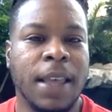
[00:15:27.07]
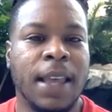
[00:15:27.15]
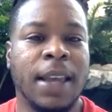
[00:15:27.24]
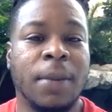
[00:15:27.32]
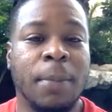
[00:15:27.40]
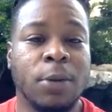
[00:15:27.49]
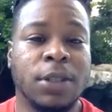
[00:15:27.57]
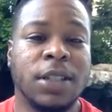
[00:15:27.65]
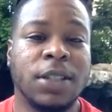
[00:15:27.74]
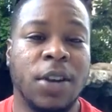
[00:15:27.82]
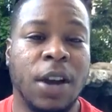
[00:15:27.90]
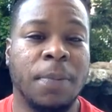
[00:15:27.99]
And
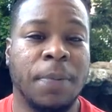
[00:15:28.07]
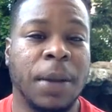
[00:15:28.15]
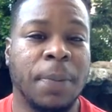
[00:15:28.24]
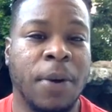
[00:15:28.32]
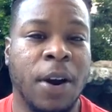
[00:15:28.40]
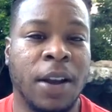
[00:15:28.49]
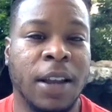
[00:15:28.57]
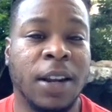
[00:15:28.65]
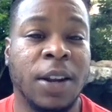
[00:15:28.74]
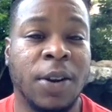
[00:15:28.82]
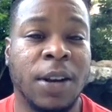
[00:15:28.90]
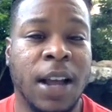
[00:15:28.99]
emotions are a big part in
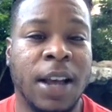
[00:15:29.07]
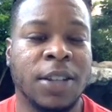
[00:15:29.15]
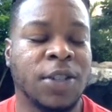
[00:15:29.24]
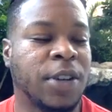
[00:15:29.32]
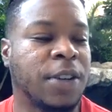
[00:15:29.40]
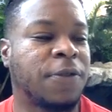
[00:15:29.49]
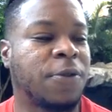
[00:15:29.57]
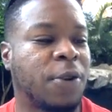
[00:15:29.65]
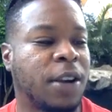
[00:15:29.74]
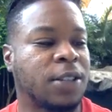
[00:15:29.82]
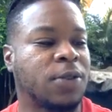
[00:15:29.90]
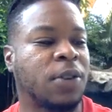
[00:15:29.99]
learning how to trade
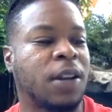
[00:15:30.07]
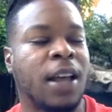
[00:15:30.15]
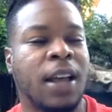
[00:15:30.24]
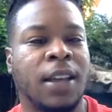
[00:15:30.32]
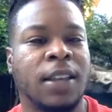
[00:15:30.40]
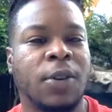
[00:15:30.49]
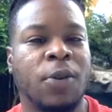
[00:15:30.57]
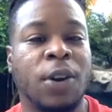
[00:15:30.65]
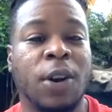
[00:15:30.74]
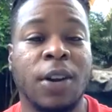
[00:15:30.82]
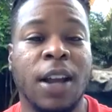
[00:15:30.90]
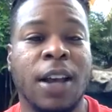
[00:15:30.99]
Forex online or
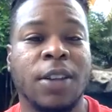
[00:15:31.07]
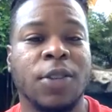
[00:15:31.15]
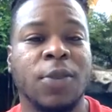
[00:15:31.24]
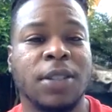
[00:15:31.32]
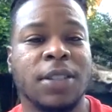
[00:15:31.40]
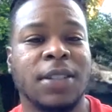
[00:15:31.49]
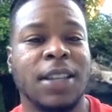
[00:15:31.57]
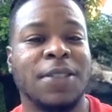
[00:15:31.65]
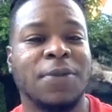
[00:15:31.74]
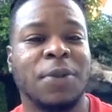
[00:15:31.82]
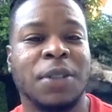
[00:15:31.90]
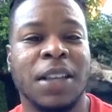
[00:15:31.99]
learning how to do it
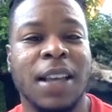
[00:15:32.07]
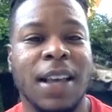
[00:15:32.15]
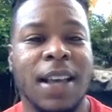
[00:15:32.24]
successfully.